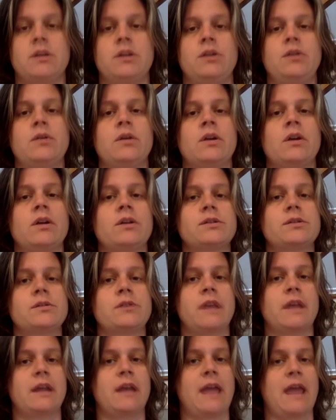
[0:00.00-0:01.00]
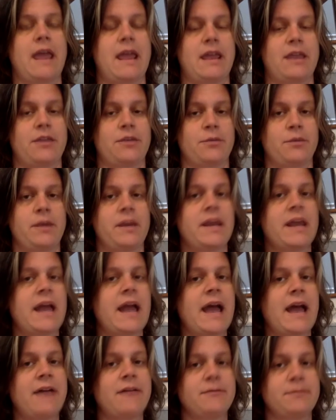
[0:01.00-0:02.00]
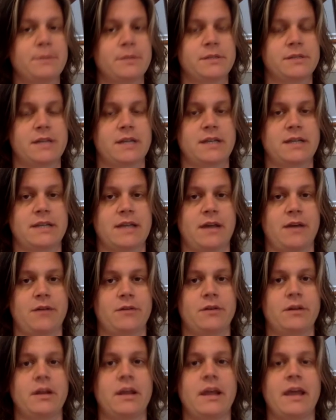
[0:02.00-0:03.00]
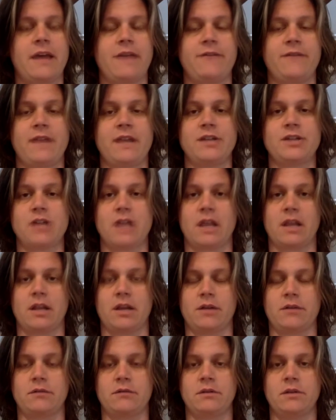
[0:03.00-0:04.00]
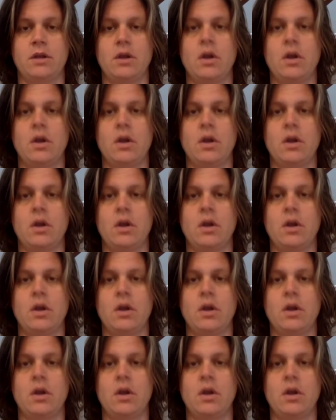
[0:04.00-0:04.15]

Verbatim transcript: you can also get a 3.5% down FHA loan,